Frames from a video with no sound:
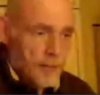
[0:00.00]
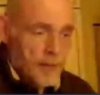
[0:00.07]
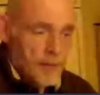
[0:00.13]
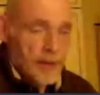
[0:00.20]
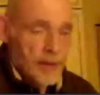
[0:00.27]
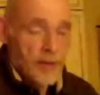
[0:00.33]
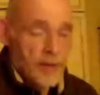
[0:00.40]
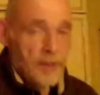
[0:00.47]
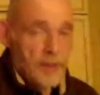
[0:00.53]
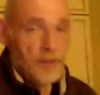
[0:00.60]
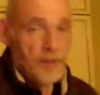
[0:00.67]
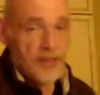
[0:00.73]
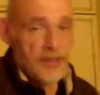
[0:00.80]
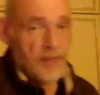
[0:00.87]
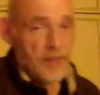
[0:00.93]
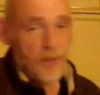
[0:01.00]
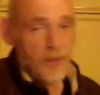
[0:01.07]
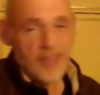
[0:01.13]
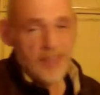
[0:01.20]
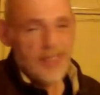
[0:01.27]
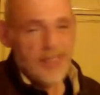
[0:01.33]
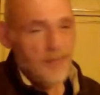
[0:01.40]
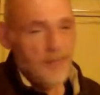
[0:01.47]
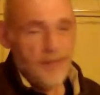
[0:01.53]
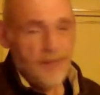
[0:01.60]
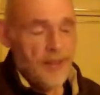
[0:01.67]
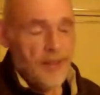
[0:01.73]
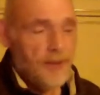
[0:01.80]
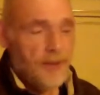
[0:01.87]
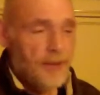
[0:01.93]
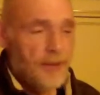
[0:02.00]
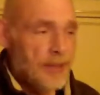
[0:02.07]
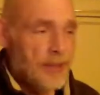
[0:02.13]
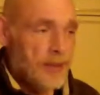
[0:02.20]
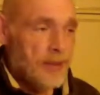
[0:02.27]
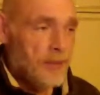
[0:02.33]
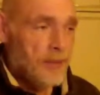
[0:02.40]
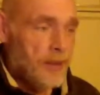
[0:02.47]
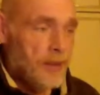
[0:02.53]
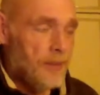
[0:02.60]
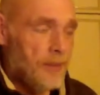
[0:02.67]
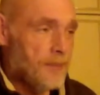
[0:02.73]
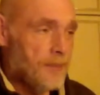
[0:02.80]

I didn't win busking once, not for any other reason. I mean,